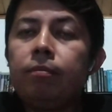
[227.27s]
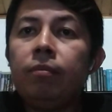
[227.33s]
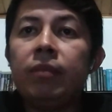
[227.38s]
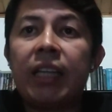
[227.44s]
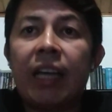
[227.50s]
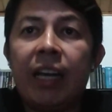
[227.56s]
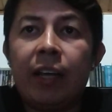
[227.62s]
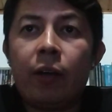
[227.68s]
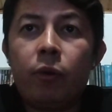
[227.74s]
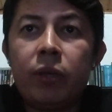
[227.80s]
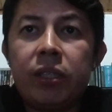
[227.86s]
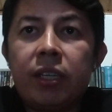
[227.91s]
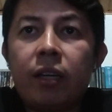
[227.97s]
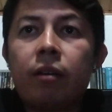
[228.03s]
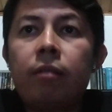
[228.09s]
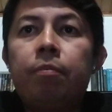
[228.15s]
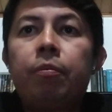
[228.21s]
the
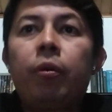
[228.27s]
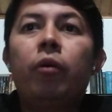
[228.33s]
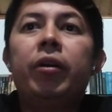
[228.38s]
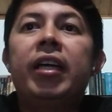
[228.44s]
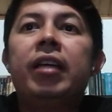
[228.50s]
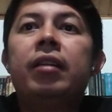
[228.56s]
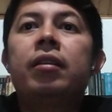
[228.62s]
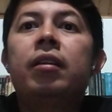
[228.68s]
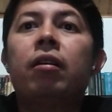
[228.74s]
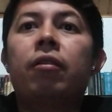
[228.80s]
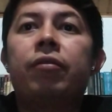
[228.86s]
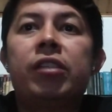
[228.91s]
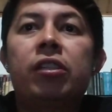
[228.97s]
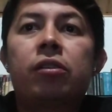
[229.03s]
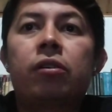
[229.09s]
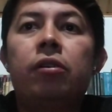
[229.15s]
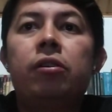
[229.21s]
linguistic component of
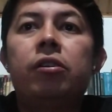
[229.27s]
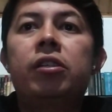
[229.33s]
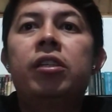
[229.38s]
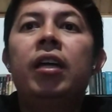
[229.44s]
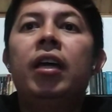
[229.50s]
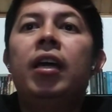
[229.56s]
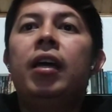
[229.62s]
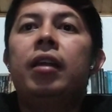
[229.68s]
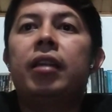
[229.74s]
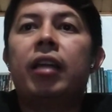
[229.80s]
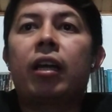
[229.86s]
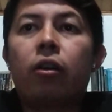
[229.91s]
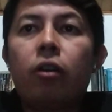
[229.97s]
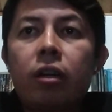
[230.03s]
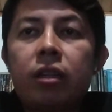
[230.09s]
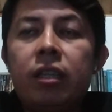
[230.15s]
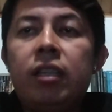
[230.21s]
discourse, the
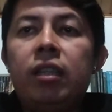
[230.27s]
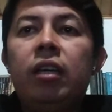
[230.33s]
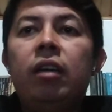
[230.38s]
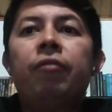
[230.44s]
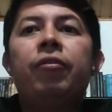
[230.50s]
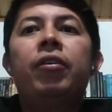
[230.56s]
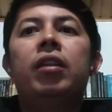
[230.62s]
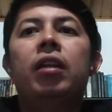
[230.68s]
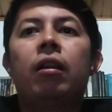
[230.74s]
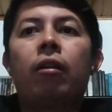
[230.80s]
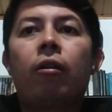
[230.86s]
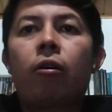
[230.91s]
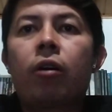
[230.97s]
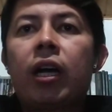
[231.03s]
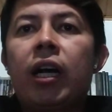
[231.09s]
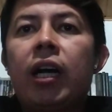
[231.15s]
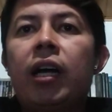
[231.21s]
cognitive, the
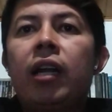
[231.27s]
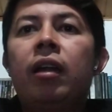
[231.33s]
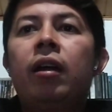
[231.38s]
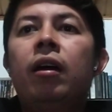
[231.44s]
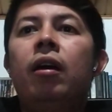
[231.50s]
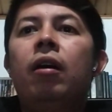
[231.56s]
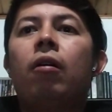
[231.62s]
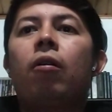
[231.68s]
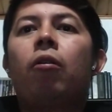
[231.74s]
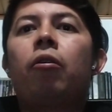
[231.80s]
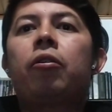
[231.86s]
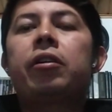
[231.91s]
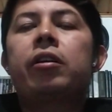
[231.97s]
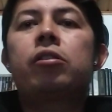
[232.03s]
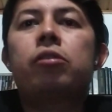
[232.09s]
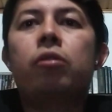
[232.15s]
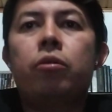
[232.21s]
local, or
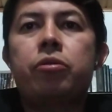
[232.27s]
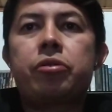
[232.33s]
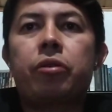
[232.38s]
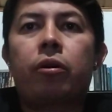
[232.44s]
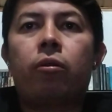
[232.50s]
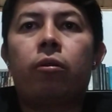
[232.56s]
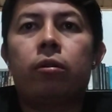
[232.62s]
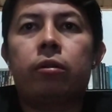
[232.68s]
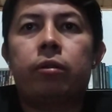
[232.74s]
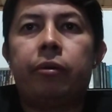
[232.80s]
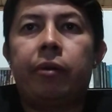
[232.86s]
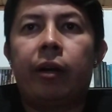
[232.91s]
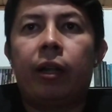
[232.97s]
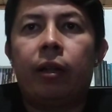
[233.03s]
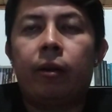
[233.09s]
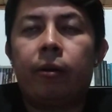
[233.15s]
the social culture.